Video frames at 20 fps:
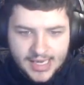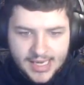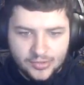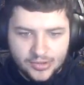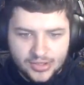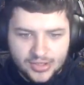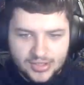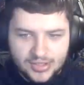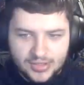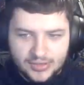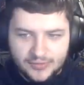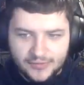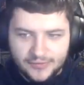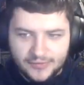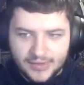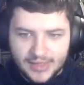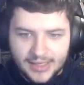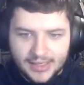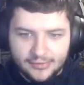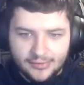and we're just going to
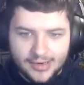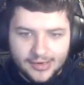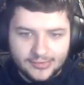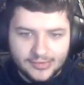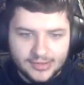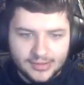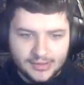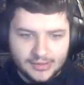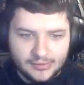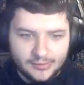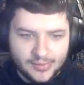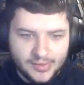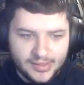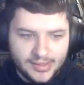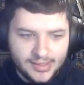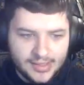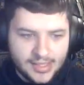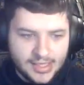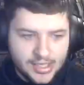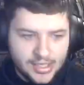fly around a little
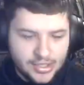bit